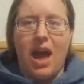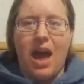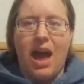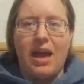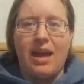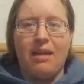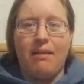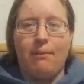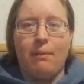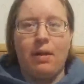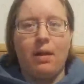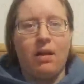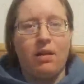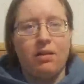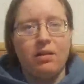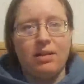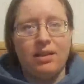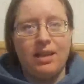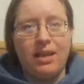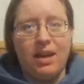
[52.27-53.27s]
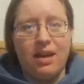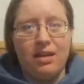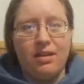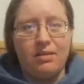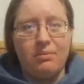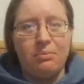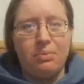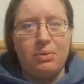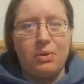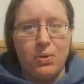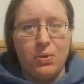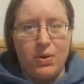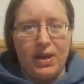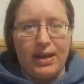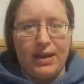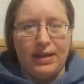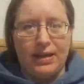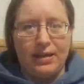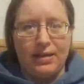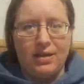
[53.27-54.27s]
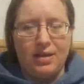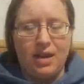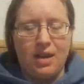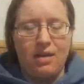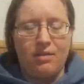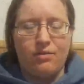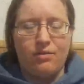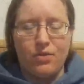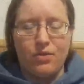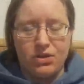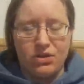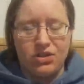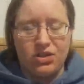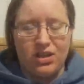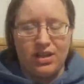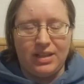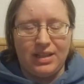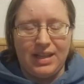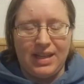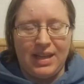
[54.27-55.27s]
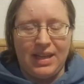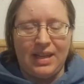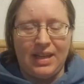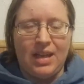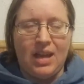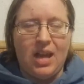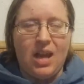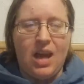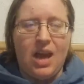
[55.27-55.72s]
I am currently unemployed, unfortunately.